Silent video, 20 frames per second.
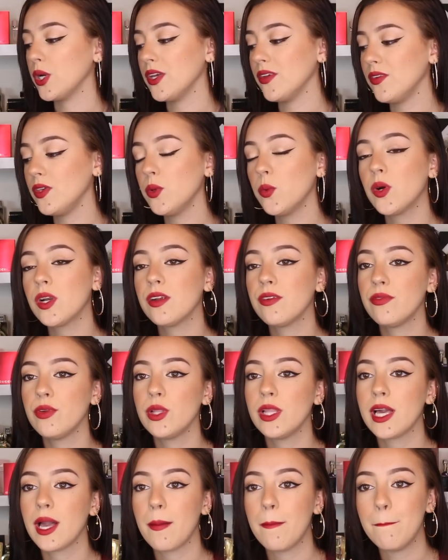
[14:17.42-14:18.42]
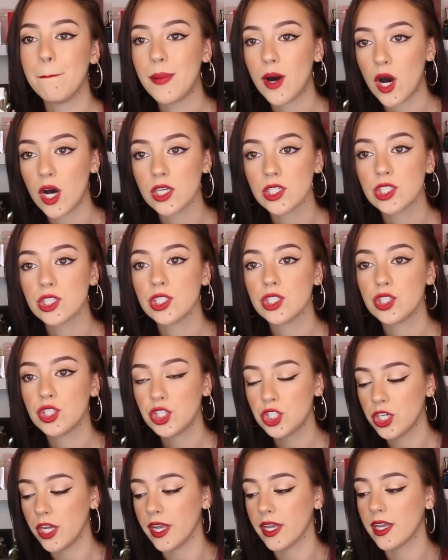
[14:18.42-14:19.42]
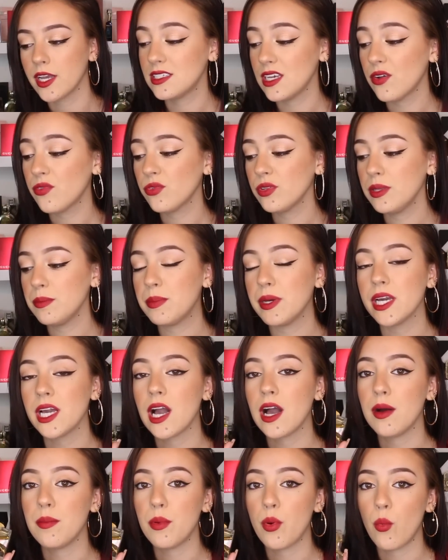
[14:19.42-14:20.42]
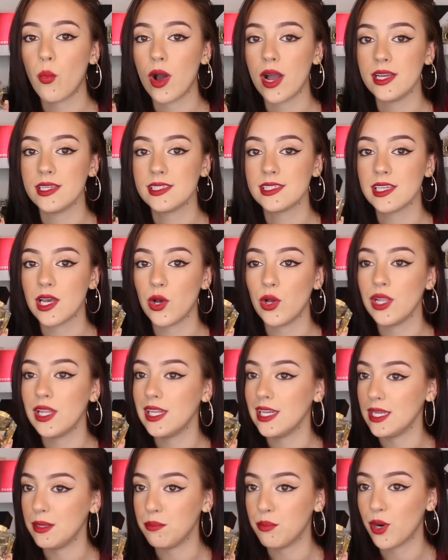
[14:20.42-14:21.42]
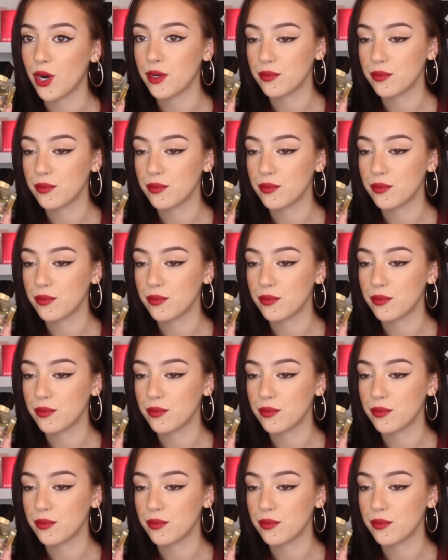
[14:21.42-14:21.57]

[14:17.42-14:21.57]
if you want to feel like a boss chick, definitely pick up YSL Libre.